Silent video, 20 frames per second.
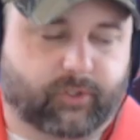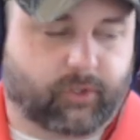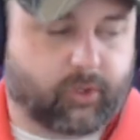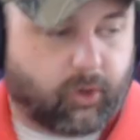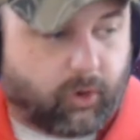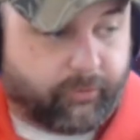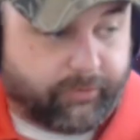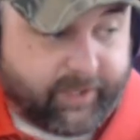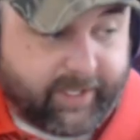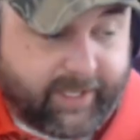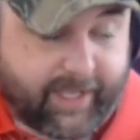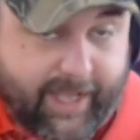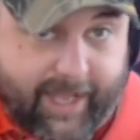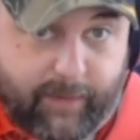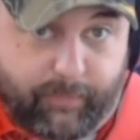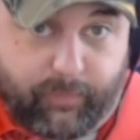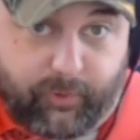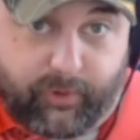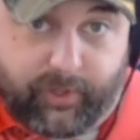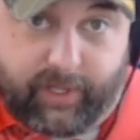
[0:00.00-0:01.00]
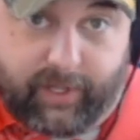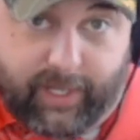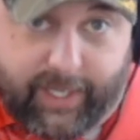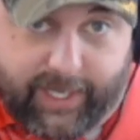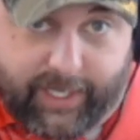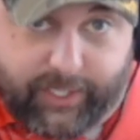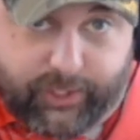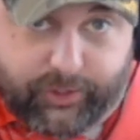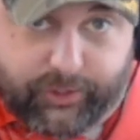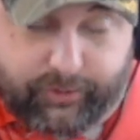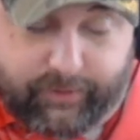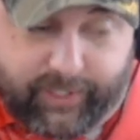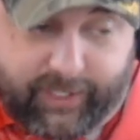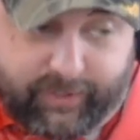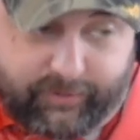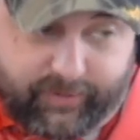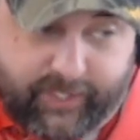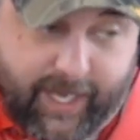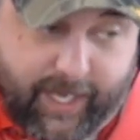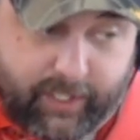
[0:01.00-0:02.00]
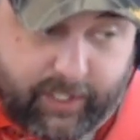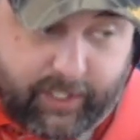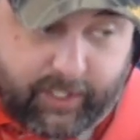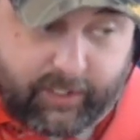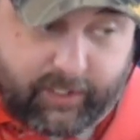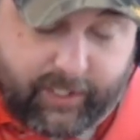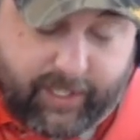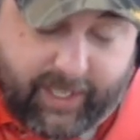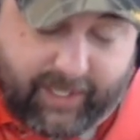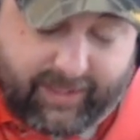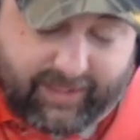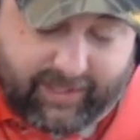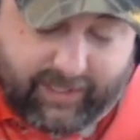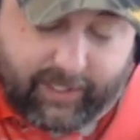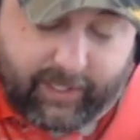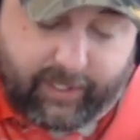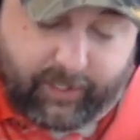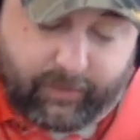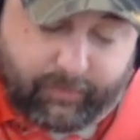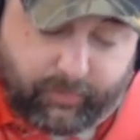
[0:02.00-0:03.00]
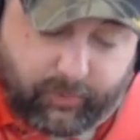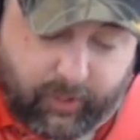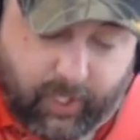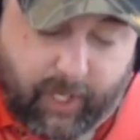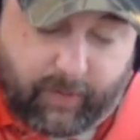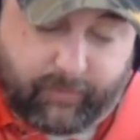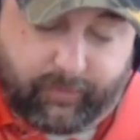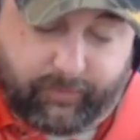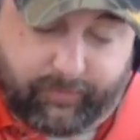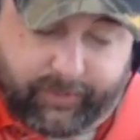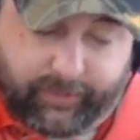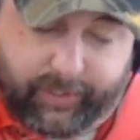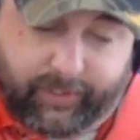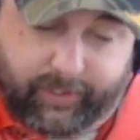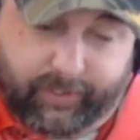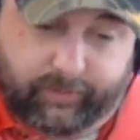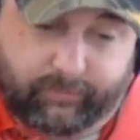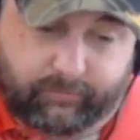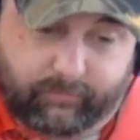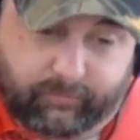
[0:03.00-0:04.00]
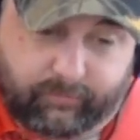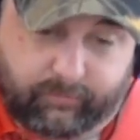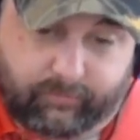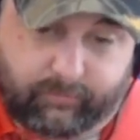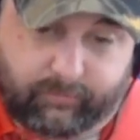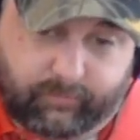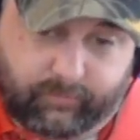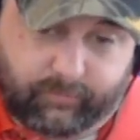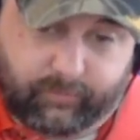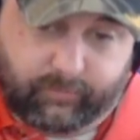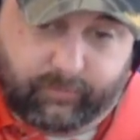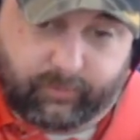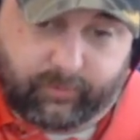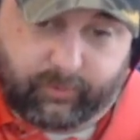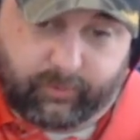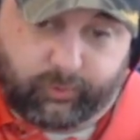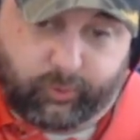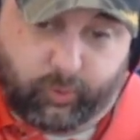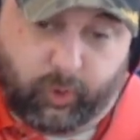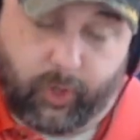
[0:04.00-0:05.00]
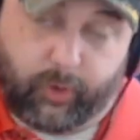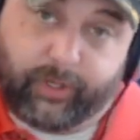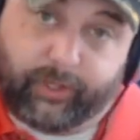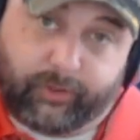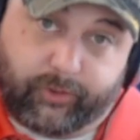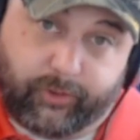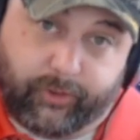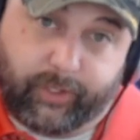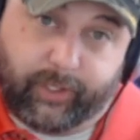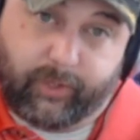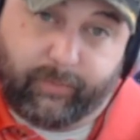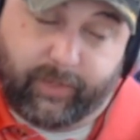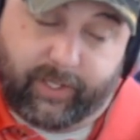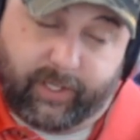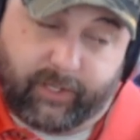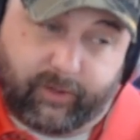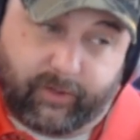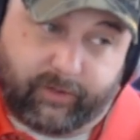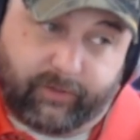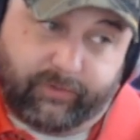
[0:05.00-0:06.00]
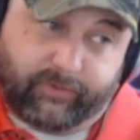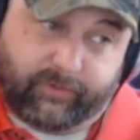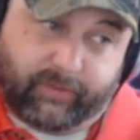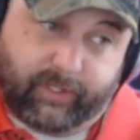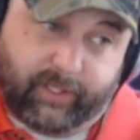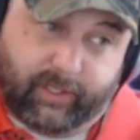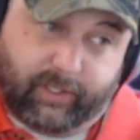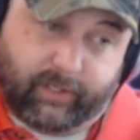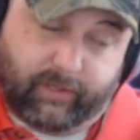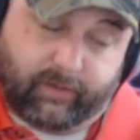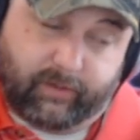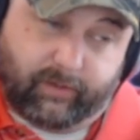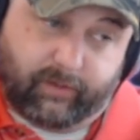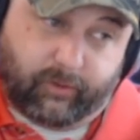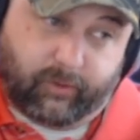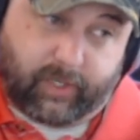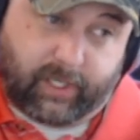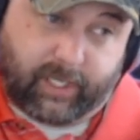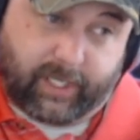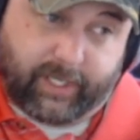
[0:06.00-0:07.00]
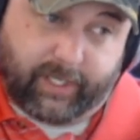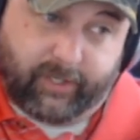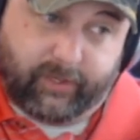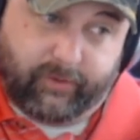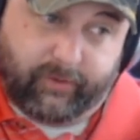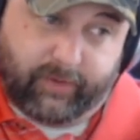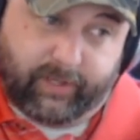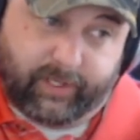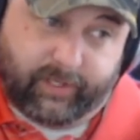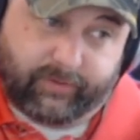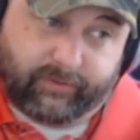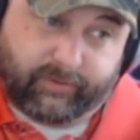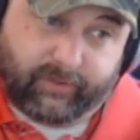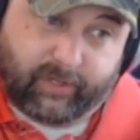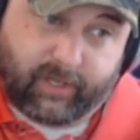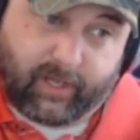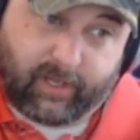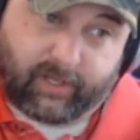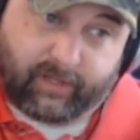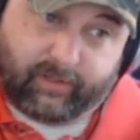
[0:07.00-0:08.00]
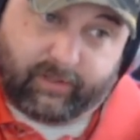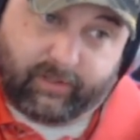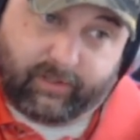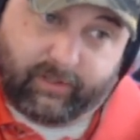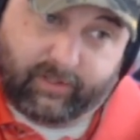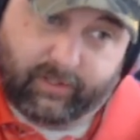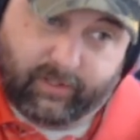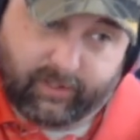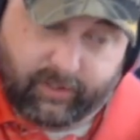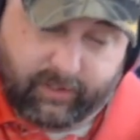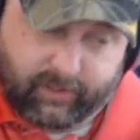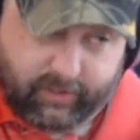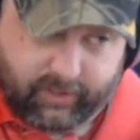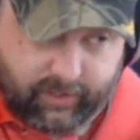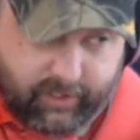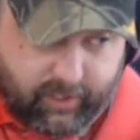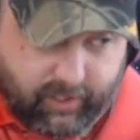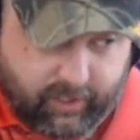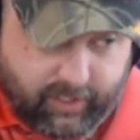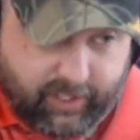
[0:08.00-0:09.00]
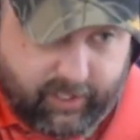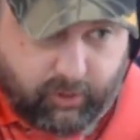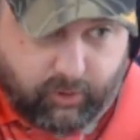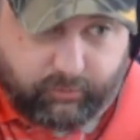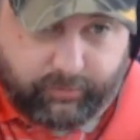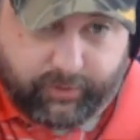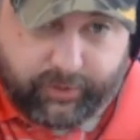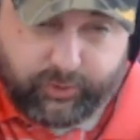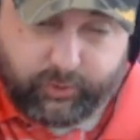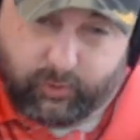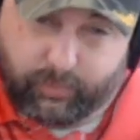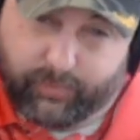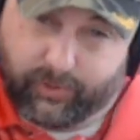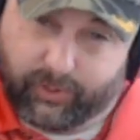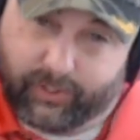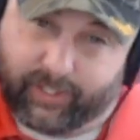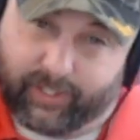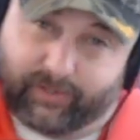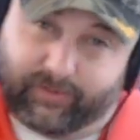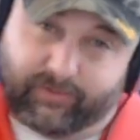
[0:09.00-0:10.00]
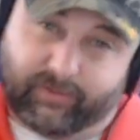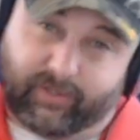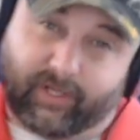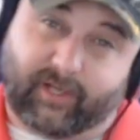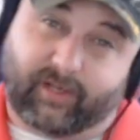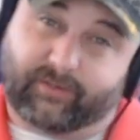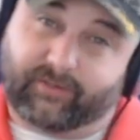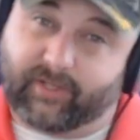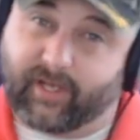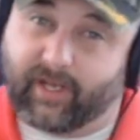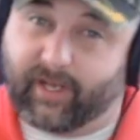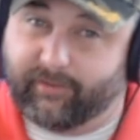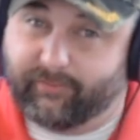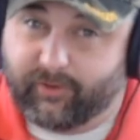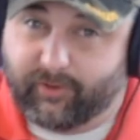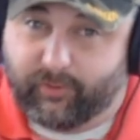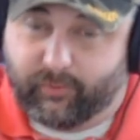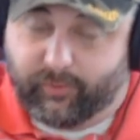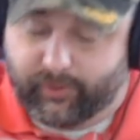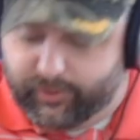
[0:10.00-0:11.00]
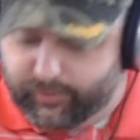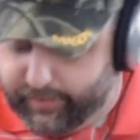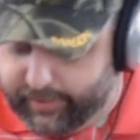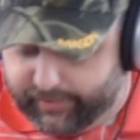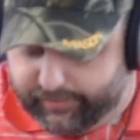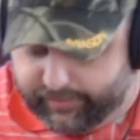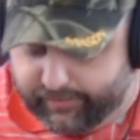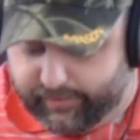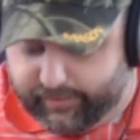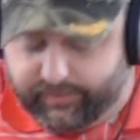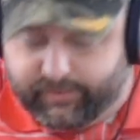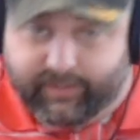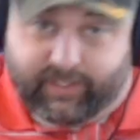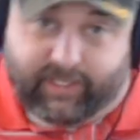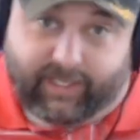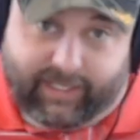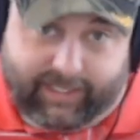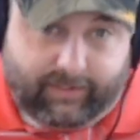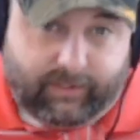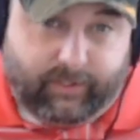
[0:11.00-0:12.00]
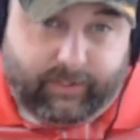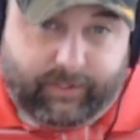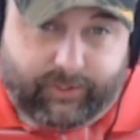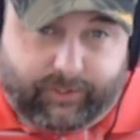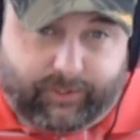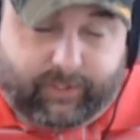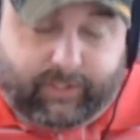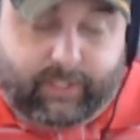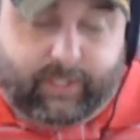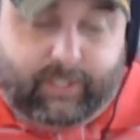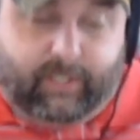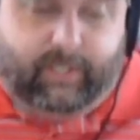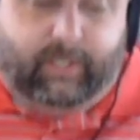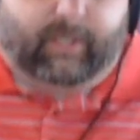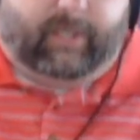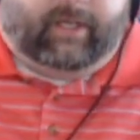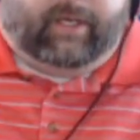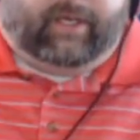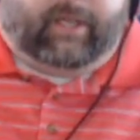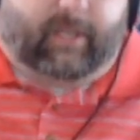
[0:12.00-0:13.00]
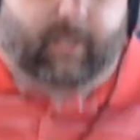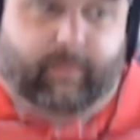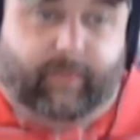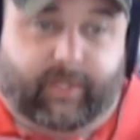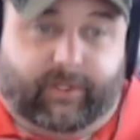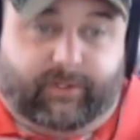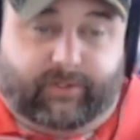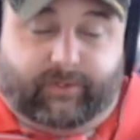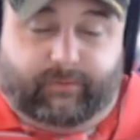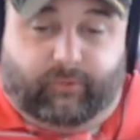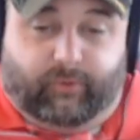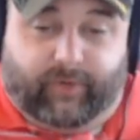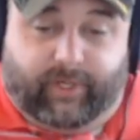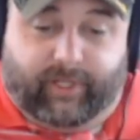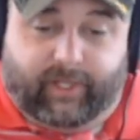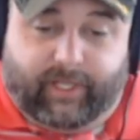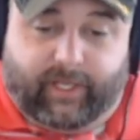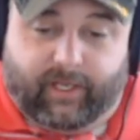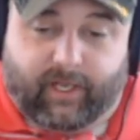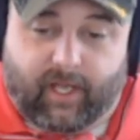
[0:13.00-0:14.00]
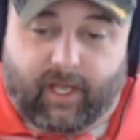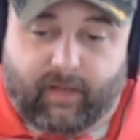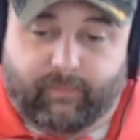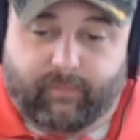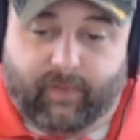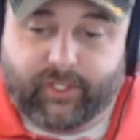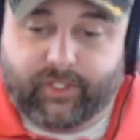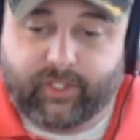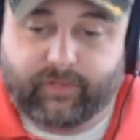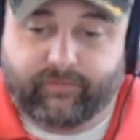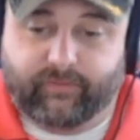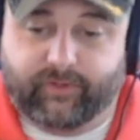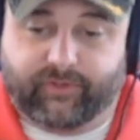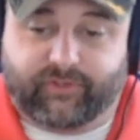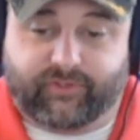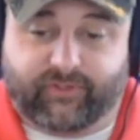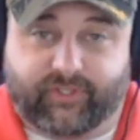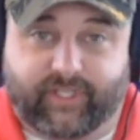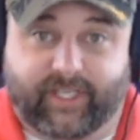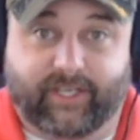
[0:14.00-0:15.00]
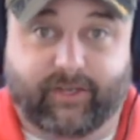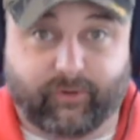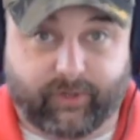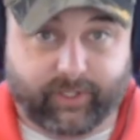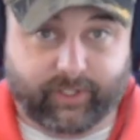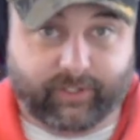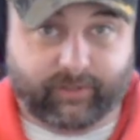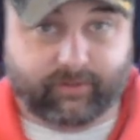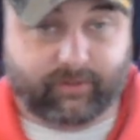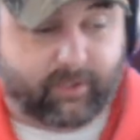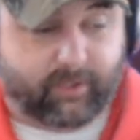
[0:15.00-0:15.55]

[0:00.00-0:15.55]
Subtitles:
called the apron lecture. Now, technically, I think I could probably quote it to you, because in Ohio, it is not, in our ritual book, it is not ciphered, which means it is in English. It's really not much of a secret.